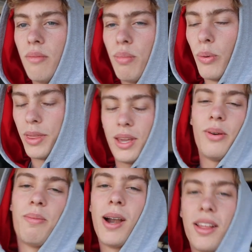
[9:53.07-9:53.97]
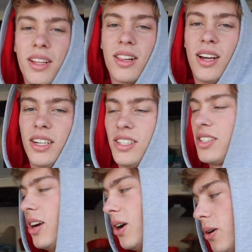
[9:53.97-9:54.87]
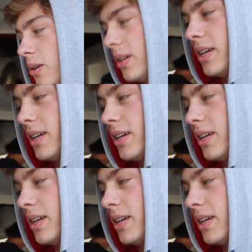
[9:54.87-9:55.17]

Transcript: but we think we burnt out the clutch. So,